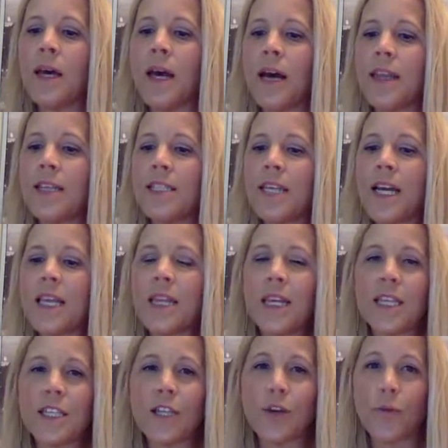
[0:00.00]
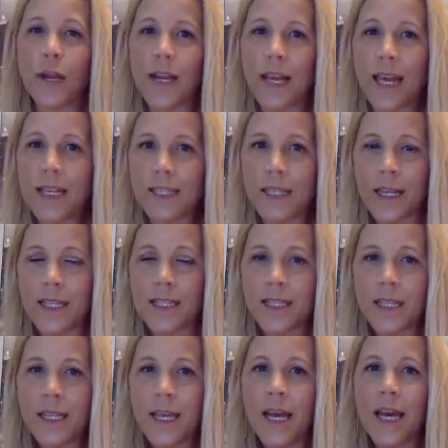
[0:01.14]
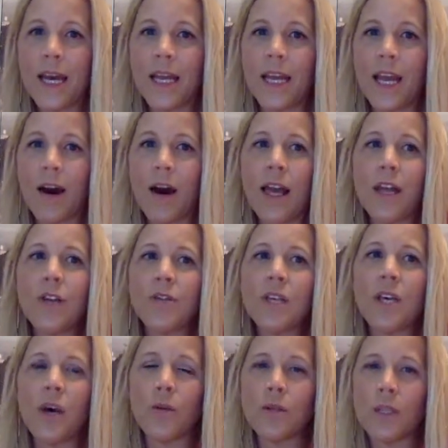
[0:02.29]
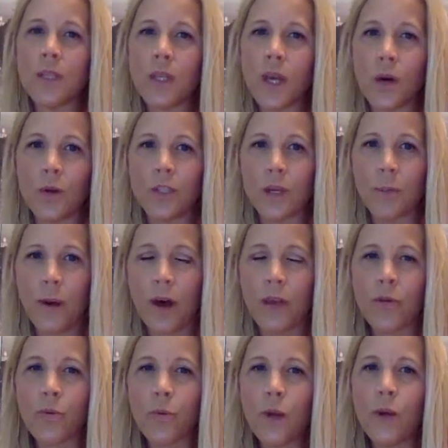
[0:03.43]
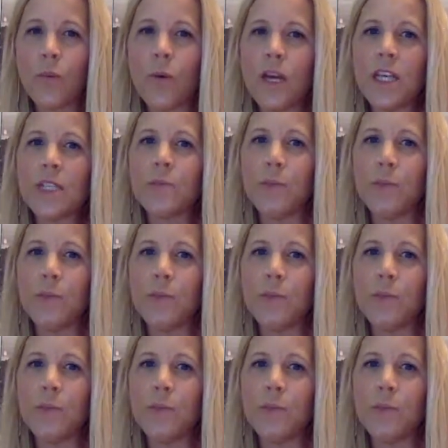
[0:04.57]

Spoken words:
The second thing is to create a guest list. Now, I usually Hostess Coach about 3 weeks